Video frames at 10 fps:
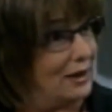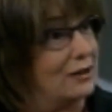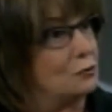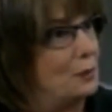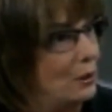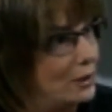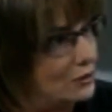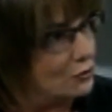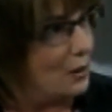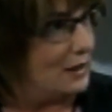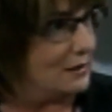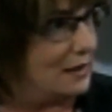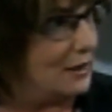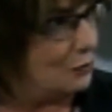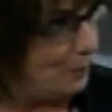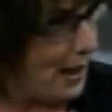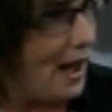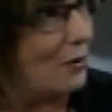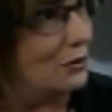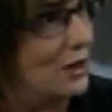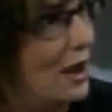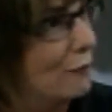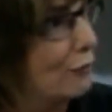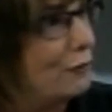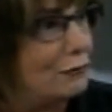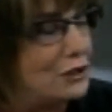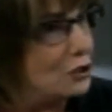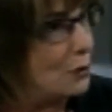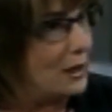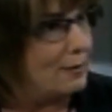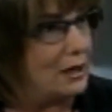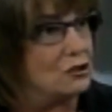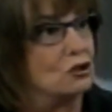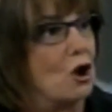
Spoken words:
experience what it's like to pound for 15, 20 minutes,